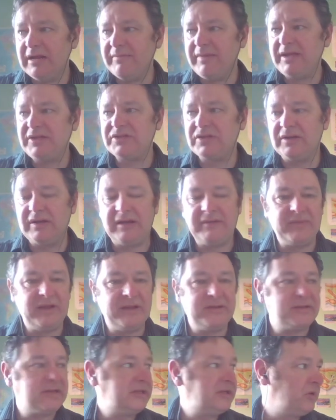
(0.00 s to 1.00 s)

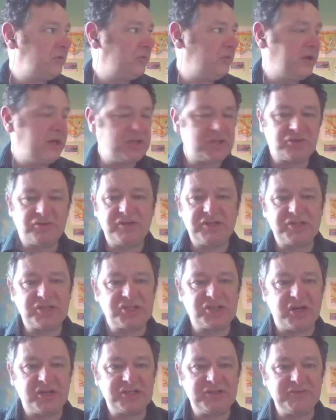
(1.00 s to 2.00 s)
and local history
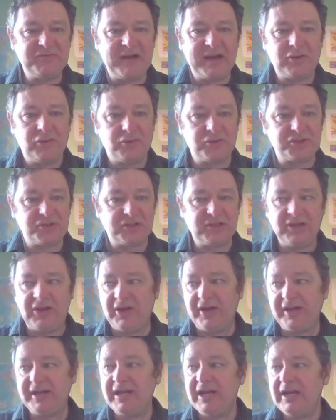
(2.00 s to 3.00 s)
society records
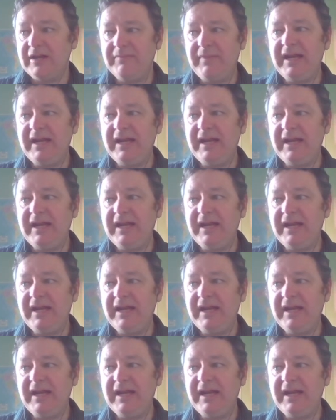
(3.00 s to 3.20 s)
online